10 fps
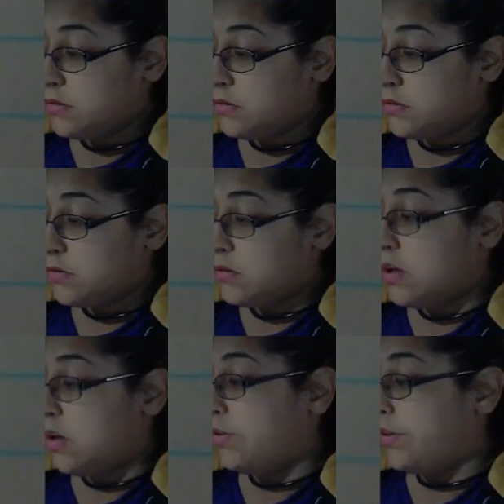No,
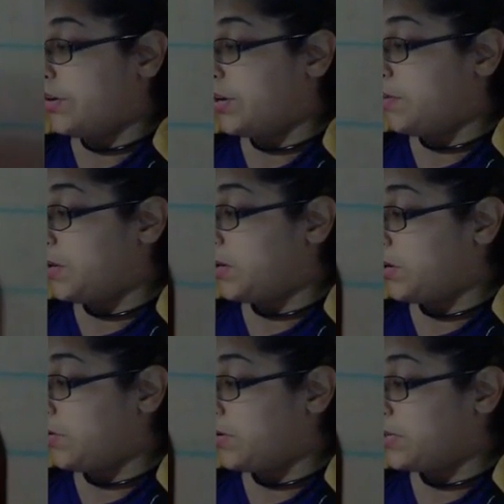they're going to be
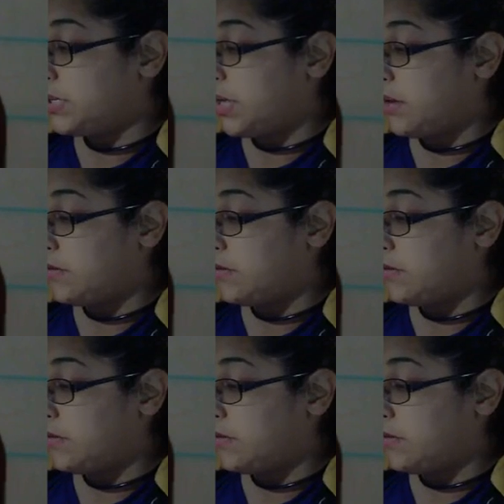congruent again.